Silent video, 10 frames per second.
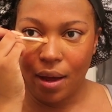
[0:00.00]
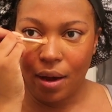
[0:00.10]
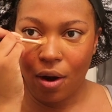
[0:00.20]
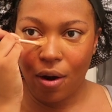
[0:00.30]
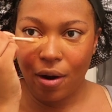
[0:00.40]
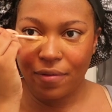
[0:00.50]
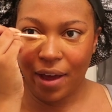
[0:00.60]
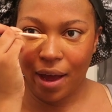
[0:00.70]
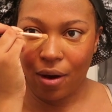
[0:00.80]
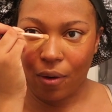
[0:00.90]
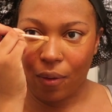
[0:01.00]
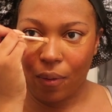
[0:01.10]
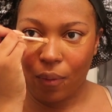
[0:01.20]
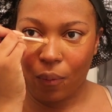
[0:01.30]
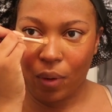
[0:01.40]
carve
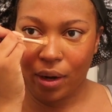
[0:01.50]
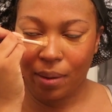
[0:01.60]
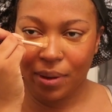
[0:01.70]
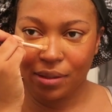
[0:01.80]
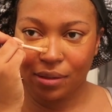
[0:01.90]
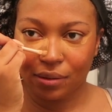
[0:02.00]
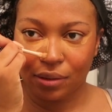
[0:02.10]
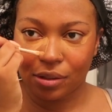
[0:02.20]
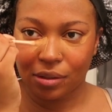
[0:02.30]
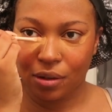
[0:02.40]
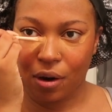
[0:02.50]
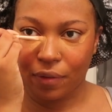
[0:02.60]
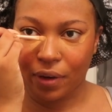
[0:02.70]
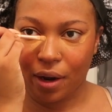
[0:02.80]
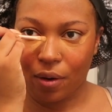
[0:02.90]
out what I basically just
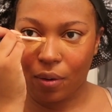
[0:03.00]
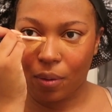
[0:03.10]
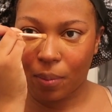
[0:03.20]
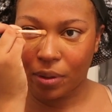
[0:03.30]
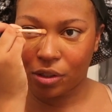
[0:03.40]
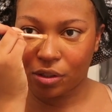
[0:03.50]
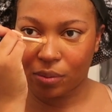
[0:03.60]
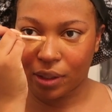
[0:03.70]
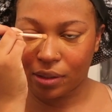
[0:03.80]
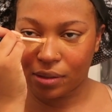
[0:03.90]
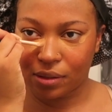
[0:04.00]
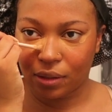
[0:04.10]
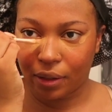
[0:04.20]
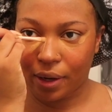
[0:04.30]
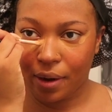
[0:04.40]
carved out, but just with
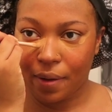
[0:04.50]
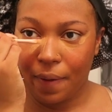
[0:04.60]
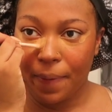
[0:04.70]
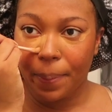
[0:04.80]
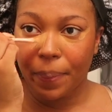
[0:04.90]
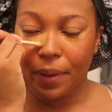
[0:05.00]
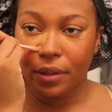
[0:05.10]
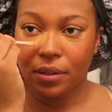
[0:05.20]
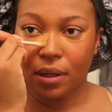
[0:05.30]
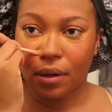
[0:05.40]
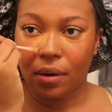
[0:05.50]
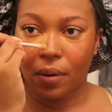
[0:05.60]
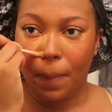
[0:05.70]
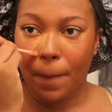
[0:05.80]
concealer. So